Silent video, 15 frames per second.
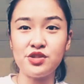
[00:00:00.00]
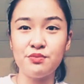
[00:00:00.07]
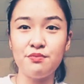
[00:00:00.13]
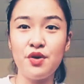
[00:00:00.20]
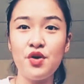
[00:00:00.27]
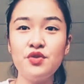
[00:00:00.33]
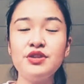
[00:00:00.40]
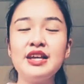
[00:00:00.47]
to
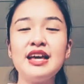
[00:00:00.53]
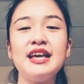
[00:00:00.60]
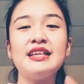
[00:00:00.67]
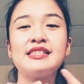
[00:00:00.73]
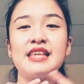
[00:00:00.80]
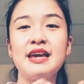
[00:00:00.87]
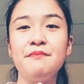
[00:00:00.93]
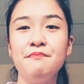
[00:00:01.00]
mode
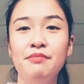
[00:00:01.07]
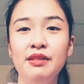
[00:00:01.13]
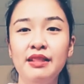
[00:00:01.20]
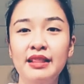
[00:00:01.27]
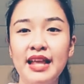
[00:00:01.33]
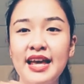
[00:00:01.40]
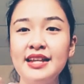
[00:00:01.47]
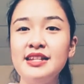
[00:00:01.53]
is a
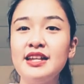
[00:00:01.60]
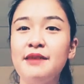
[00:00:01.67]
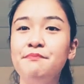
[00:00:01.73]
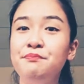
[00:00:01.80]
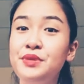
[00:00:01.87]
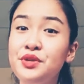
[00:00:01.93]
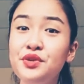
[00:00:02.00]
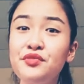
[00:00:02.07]
blend, a
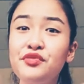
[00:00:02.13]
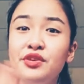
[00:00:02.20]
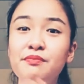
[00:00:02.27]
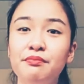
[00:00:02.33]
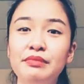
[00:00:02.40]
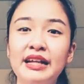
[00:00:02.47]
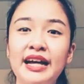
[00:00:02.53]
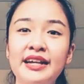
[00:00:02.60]

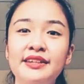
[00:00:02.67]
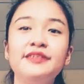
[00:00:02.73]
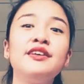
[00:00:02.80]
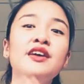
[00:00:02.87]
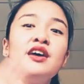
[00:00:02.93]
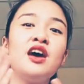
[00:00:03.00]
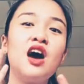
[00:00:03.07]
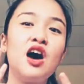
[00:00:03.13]
beautiful blend
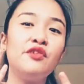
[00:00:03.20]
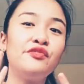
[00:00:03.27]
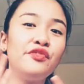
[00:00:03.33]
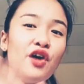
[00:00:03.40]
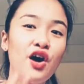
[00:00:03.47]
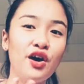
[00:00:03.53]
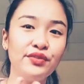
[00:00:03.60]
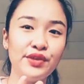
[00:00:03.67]
of
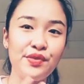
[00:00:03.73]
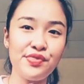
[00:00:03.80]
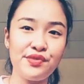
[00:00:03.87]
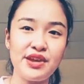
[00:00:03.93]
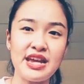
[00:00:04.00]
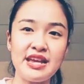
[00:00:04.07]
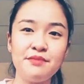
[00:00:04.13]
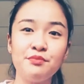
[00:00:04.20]
all the
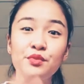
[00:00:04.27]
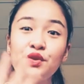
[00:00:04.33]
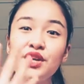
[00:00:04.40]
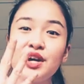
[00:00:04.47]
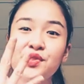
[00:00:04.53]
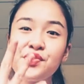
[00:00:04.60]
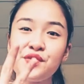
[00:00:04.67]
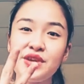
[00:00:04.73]
three.
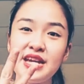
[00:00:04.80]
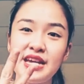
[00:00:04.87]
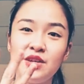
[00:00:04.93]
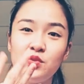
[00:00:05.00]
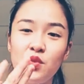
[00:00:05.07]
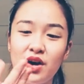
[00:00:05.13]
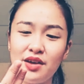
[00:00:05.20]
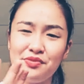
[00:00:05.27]
Murag
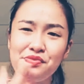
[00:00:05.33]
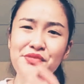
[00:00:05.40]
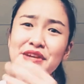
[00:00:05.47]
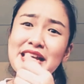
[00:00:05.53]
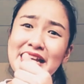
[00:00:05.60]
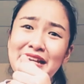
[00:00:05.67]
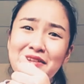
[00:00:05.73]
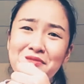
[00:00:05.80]
3-in-1,
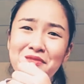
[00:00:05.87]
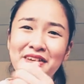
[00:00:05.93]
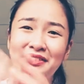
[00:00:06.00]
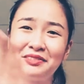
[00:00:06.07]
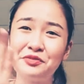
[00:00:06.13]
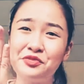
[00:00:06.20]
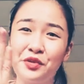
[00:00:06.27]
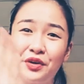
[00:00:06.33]

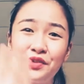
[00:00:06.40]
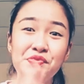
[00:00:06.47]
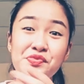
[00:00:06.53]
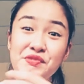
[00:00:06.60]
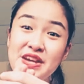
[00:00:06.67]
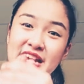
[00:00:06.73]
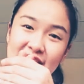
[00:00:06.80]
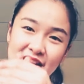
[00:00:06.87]

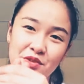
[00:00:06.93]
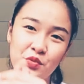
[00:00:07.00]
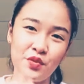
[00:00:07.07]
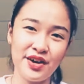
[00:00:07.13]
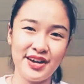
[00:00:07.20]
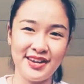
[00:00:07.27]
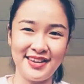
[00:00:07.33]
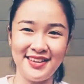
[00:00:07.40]

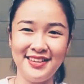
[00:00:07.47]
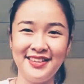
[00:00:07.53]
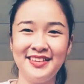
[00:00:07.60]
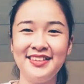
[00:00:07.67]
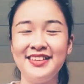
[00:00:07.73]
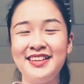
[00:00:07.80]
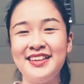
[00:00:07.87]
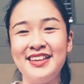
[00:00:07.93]
3-in-1.
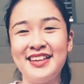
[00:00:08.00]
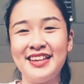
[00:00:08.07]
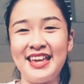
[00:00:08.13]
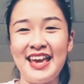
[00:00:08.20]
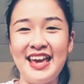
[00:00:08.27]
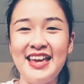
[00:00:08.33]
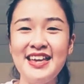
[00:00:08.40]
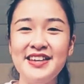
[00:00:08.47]

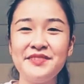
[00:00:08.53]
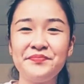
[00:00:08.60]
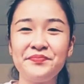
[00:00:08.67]
Okay?